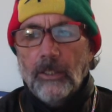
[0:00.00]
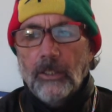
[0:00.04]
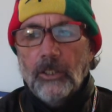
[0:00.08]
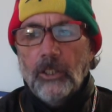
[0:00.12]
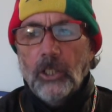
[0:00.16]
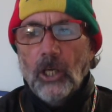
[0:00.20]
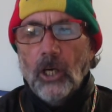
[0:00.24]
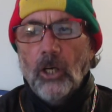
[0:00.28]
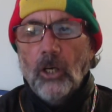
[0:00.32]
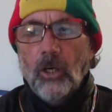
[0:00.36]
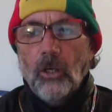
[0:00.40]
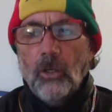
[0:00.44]

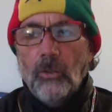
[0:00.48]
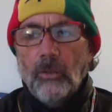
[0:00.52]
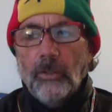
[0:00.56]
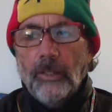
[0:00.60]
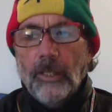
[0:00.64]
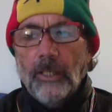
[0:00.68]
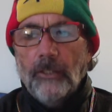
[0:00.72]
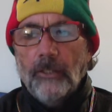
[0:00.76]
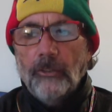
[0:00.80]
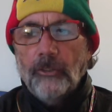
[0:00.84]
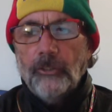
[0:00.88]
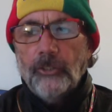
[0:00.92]

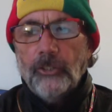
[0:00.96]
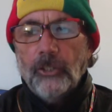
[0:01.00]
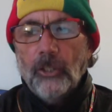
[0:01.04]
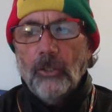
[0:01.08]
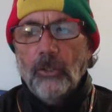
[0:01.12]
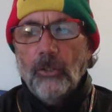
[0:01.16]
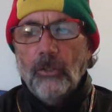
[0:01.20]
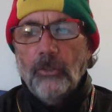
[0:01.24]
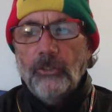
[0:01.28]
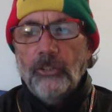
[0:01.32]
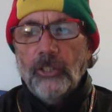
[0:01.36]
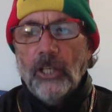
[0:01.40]
go and
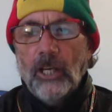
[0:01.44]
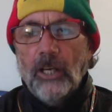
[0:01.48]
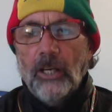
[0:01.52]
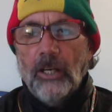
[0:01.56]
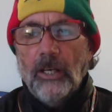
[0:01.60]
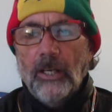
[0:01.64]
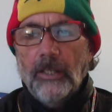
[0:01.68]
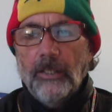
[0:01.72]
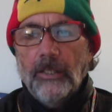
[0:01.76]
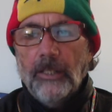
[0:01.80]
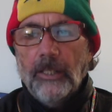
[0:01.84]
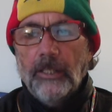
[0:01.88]
show
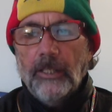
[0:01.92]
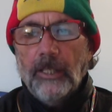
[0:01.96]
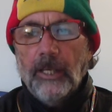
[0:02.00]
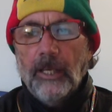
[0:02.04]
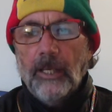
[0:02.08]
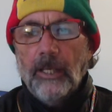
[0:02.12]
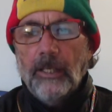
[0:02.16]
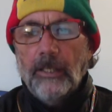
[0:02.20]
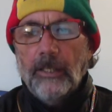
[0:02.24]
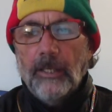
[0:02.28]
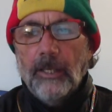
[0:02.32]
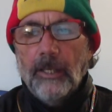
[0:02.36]
John
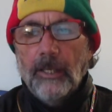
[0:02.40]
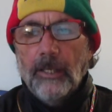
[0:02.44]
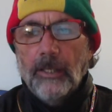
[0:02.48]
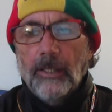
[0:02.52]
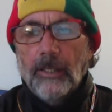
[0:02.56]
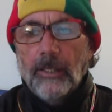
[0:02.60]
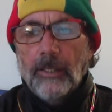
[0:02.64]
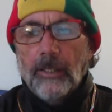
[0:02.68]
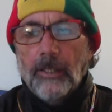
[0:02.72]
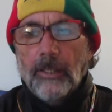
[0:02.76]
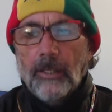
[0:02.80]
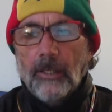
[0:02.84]
again
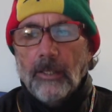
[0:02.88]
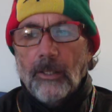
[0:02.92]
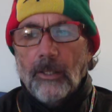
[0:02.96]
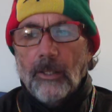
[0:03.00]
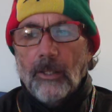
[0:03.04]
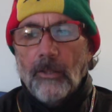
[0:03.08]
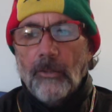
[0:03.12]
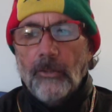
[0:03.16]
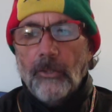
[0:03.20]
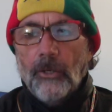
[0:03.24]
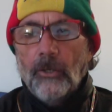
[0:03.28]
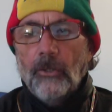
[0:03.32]

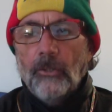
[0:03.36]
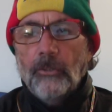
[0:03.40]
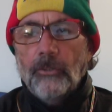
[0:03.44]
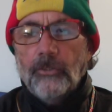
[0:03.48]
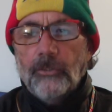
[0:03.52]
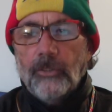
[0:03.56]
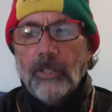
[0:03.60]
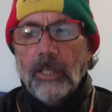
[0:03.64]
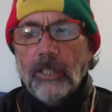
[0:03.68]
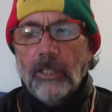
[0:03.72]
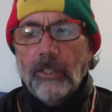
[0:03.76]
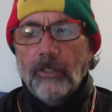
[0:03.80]

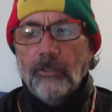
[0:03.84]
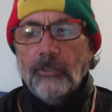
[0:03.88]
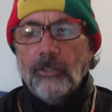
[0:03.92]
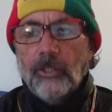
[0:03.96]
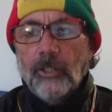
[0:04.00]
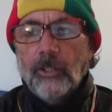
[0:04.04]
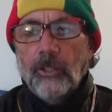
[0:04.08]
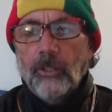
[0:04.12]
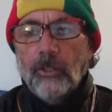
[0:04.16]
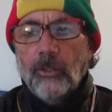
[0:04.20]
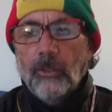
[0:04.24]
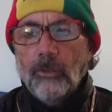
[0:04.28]
those
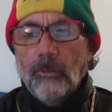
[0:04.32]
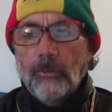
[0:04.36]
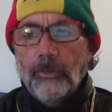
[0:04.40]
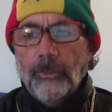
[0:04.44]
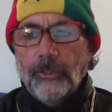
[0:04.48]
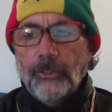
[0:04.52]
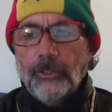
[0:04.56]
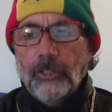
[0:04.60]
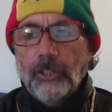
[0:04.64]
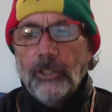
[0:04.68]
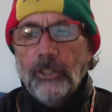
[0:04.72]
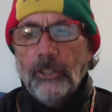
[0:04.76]
things
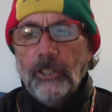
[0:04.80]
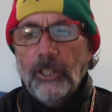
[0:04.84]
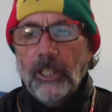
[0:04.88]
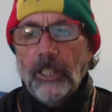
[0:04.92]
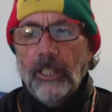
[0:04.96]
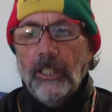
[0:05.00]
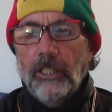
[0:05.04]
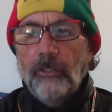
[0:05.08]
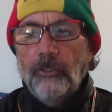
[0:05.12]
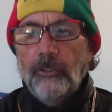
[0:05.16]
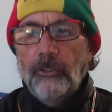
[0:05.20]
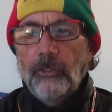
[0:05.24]
which
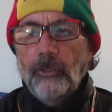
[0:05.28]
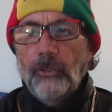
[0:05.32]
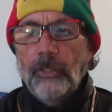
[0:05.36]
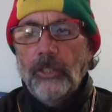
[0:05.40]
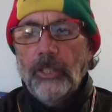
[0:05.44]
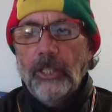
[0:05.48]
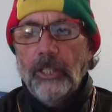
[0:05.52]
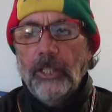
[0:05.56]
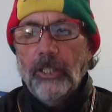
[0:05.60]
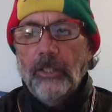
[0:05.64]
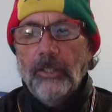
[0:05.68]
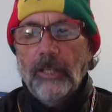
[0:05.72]
ye do
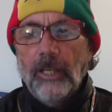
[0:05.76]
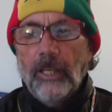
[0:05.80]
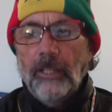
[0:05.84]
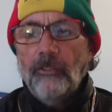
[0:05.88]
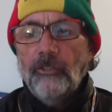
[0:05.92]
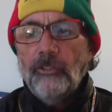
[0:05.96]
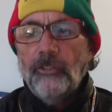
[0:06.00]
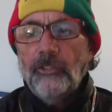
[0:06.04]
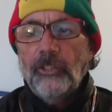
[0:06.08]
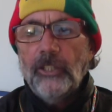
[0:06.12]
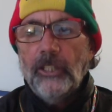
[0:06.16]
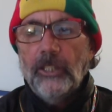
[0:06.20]
hear
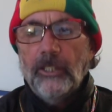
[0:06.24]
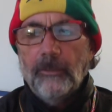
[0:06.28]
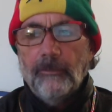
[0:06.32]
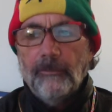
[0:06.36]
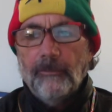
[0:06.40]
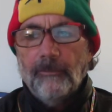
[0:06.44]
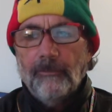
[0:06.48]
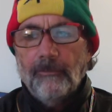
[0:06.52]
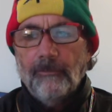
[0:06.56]
and see.